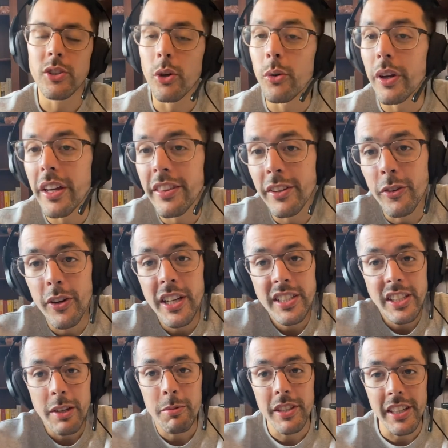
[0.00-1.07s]
So in the grand
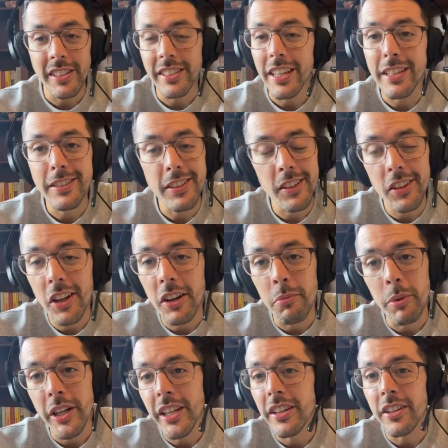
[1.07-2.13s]
scheme of things, is it a lot of
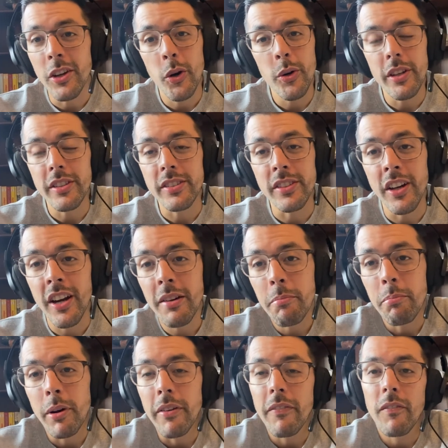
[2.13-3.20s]
money? No, it is
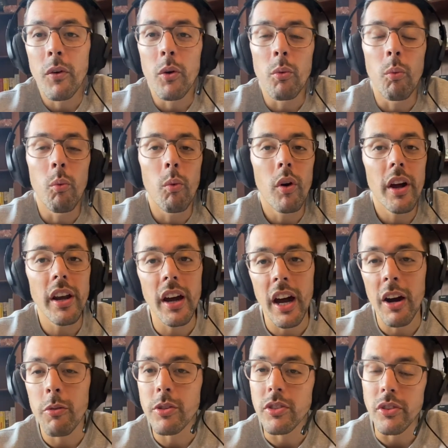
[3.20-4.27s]
not. But for what
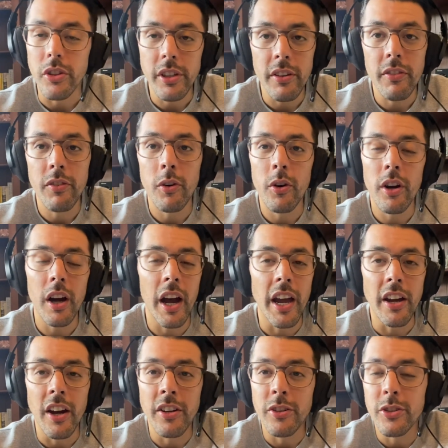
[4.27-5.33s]
I was looking for,
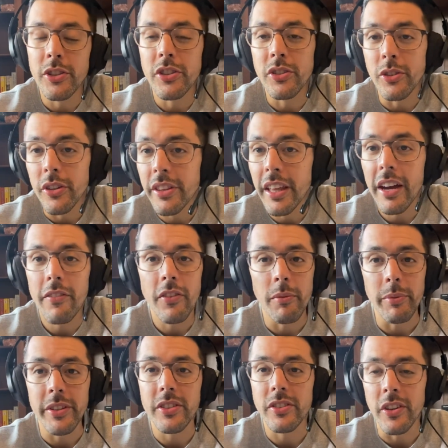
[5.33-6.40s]
I understood that
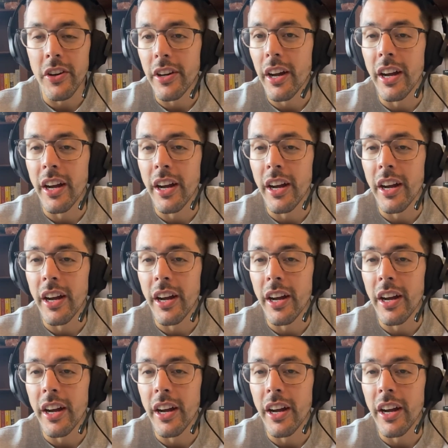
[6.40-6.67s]
from the start.